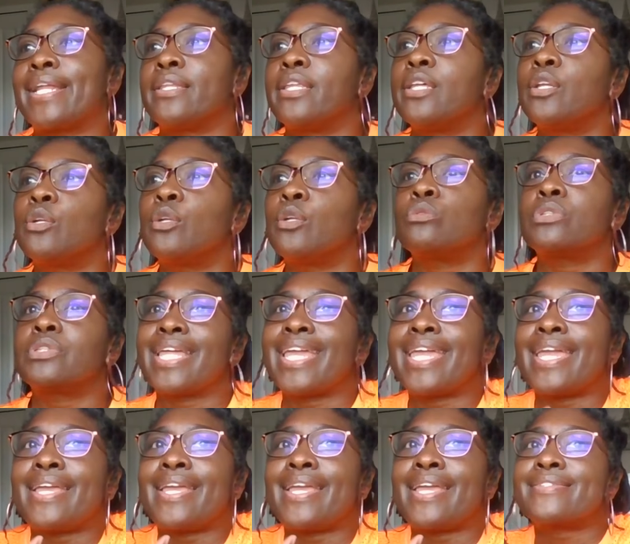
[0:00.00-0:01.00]
like little
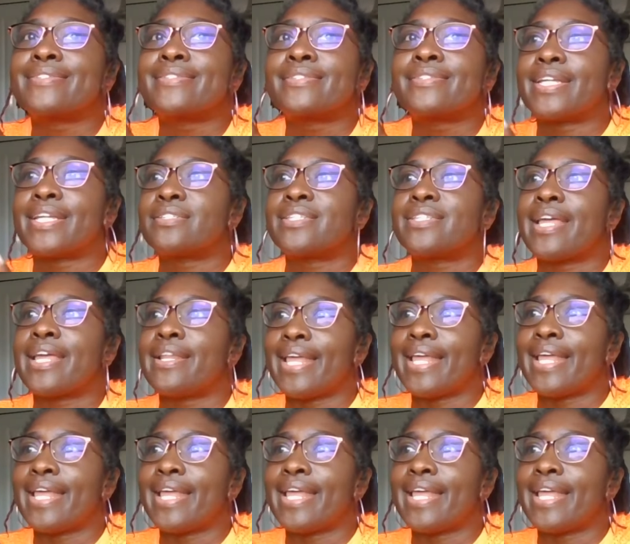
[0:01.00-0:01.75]
things that's